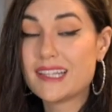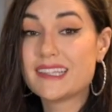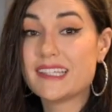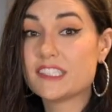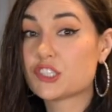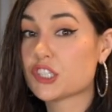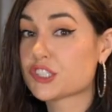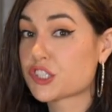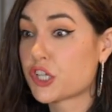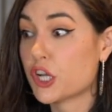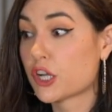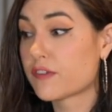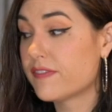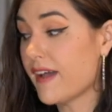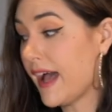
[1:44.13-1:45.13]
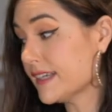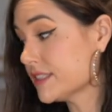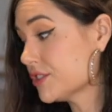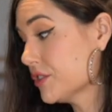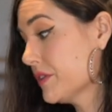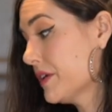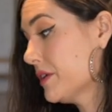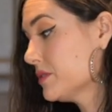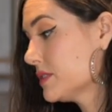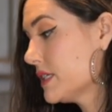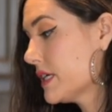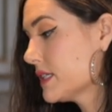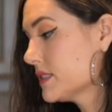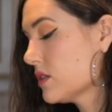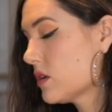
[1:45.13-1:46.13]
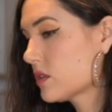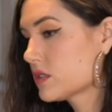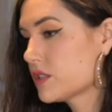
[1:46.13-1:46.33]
These just cook faster. They don't take as long to